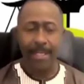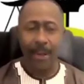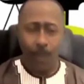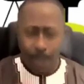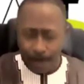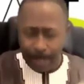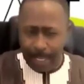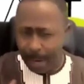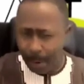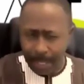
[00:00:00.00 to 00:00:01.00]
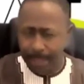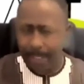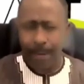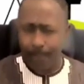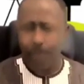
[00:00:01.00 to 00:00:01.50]
we don't begin to
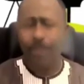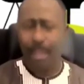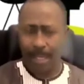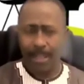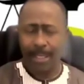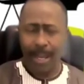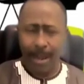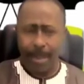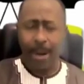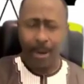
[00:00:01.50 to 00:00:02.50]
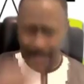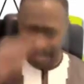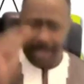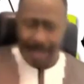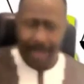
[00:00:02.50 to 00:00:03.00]
understand few things, because
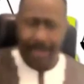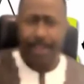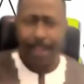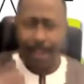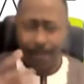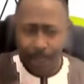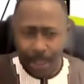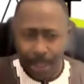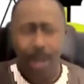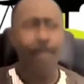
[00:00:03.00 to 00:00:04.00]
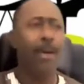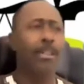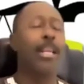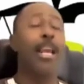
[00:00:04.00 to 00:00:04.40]
again, if we talk about the